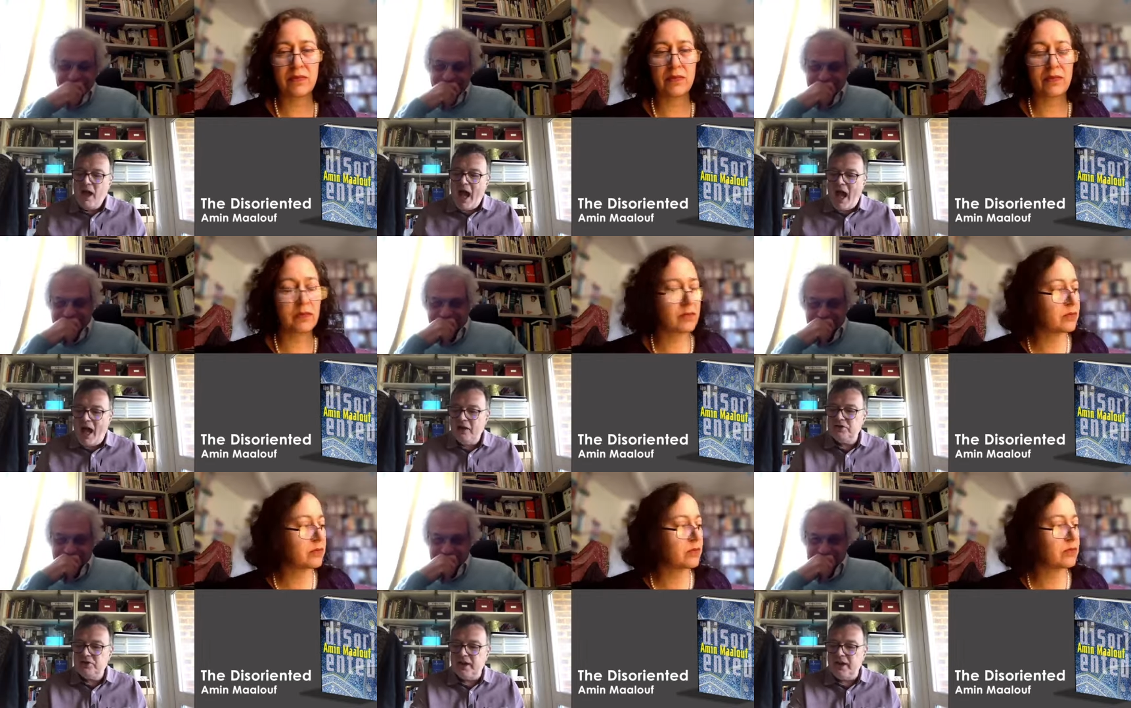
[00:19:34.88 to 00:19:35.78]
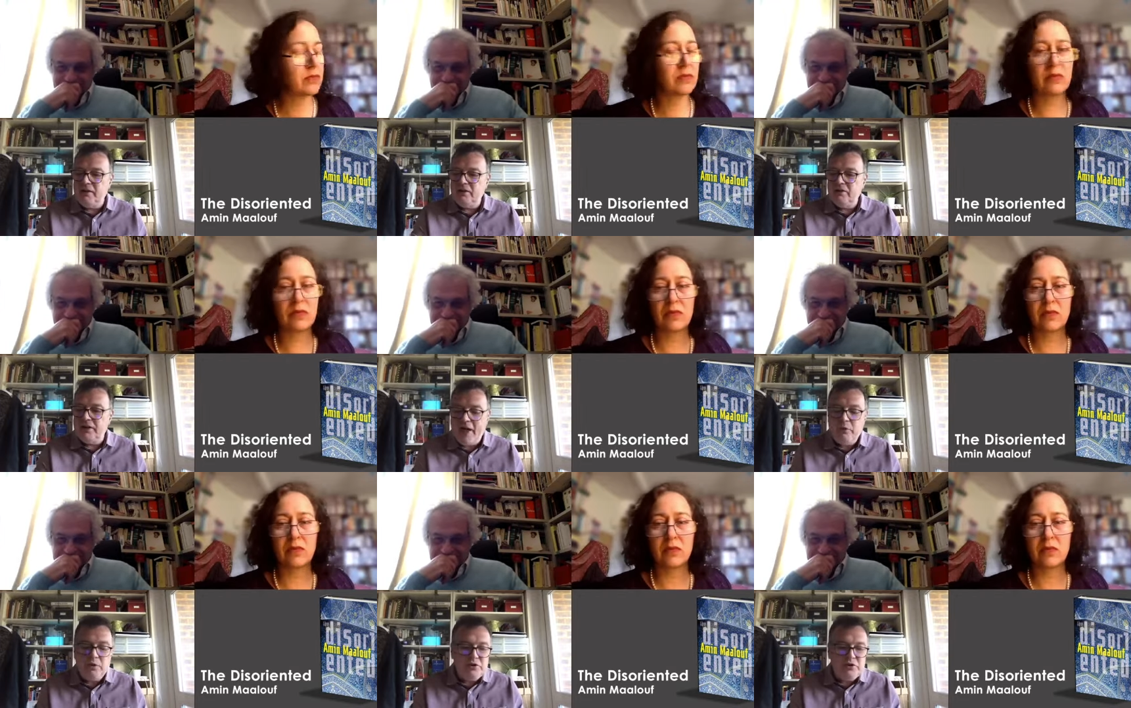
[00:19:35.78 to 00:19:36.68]
Speaker 1: actually
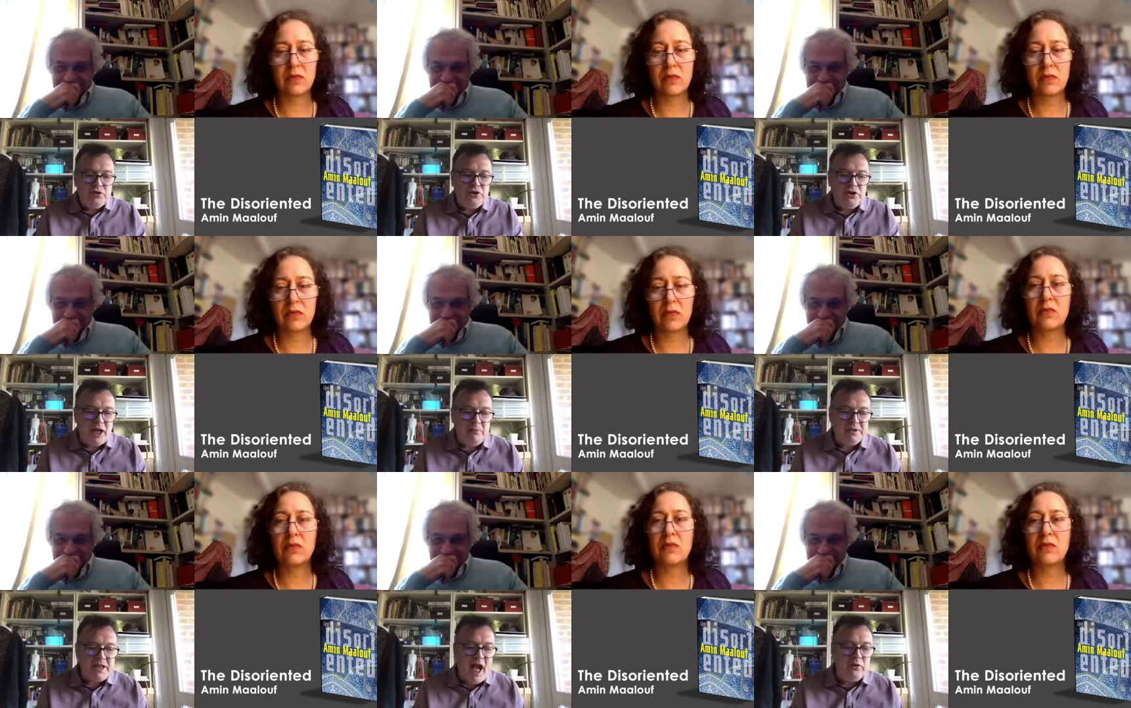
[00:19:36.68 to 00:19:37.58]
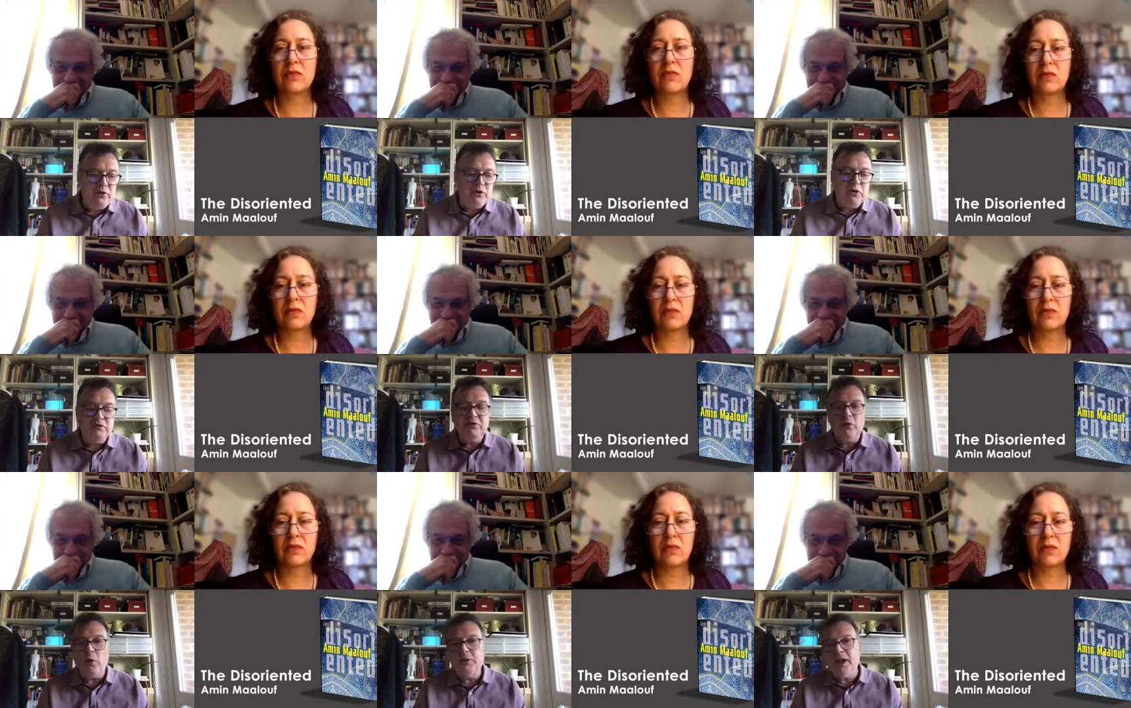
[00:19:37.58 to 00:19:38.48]
language shapes how you can
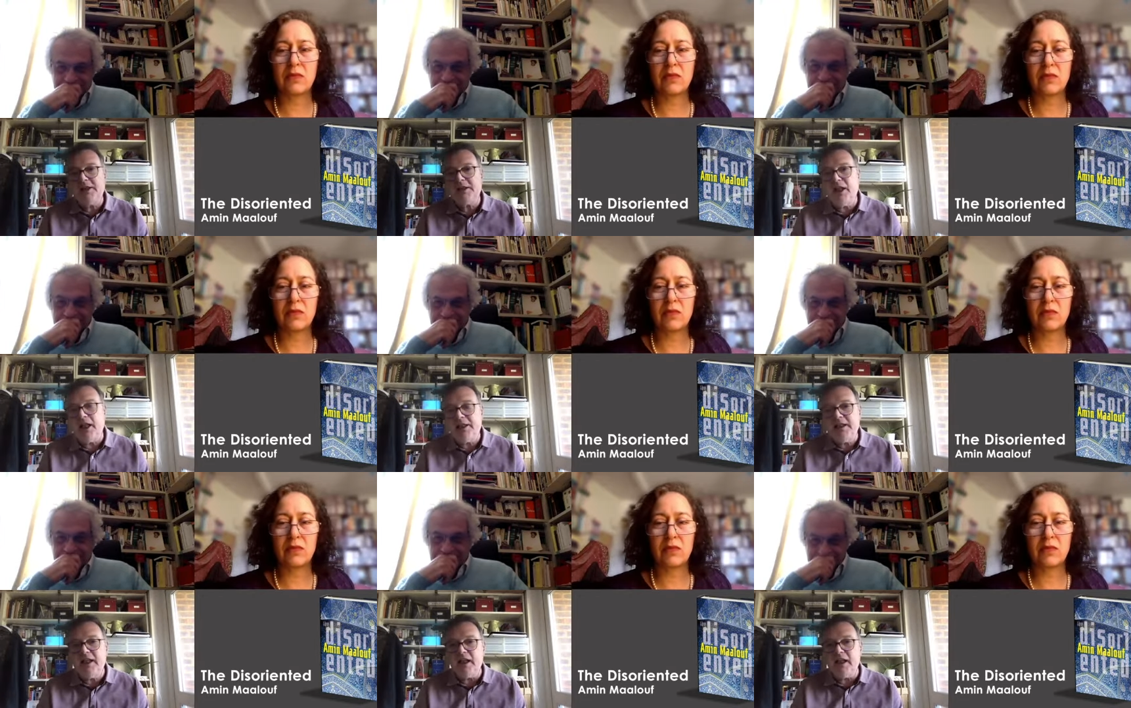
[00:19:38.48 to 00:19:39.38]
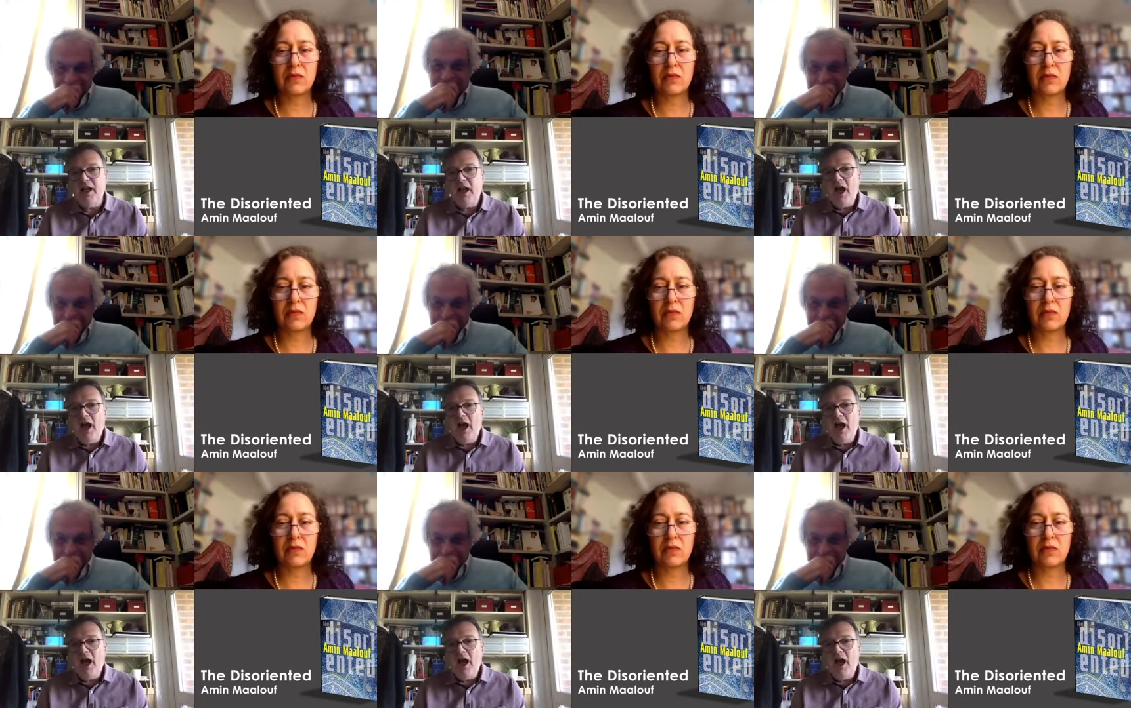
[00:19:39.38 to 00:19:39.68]
formulate an idea